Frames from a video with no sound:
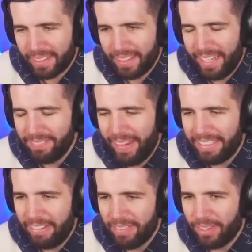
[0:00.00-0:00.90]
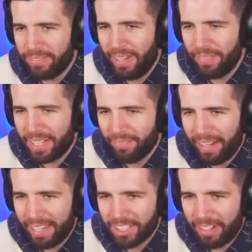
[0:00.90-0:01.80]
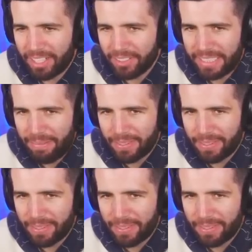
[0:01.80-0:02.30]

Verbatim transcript: It just makes FIFA more fun when you can play as your actual team you